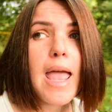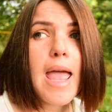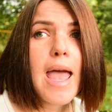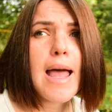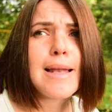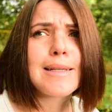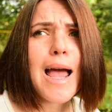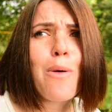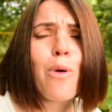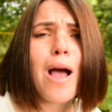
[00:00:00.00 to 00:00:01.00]
And
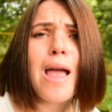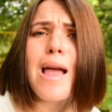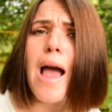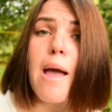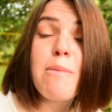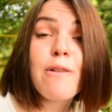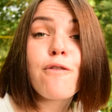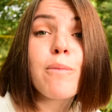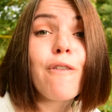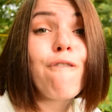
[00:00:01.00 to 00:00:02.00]
I, wa I mean,
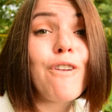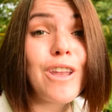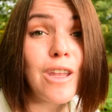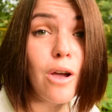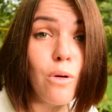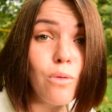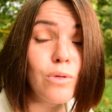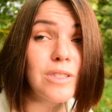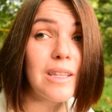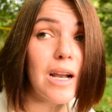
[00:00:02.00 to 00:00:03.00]
from the
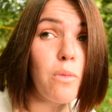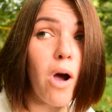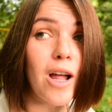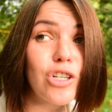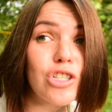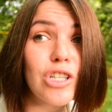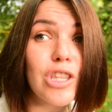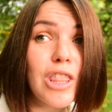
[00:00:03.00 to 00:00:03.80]
videos that I watched,